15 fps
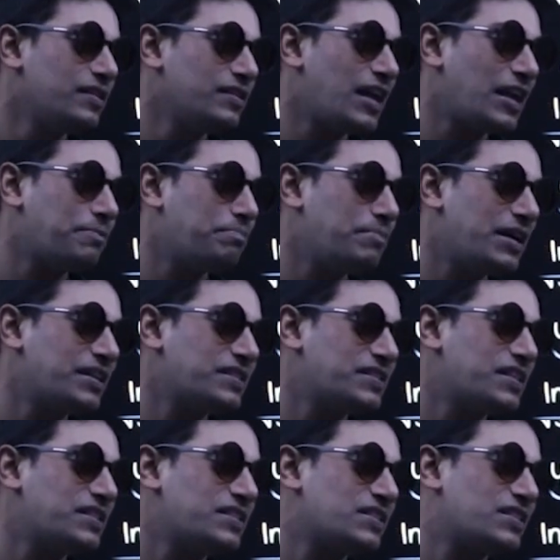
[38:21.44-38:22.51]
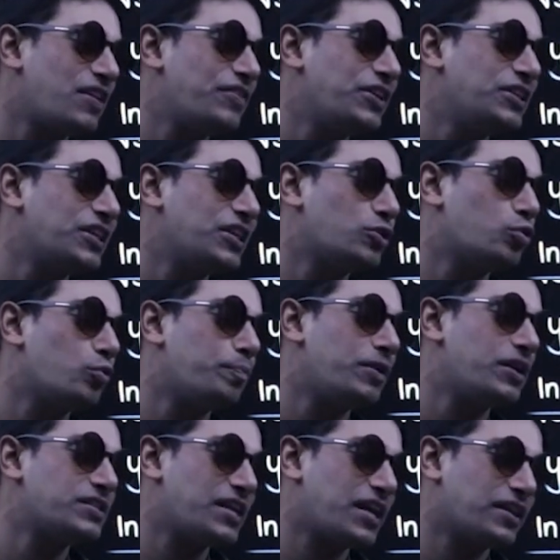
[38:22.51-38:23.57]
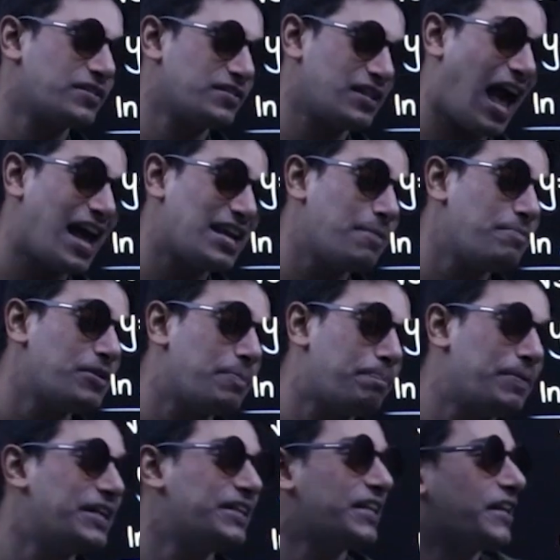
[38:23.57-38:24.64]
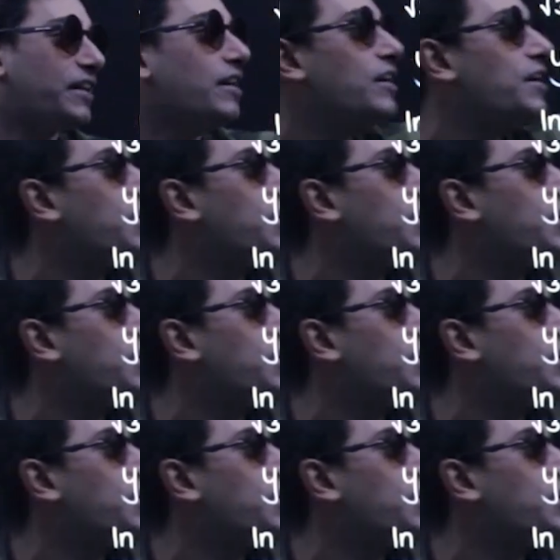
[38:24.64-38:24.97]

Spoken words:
That makes it 72 plus x. I am repeating.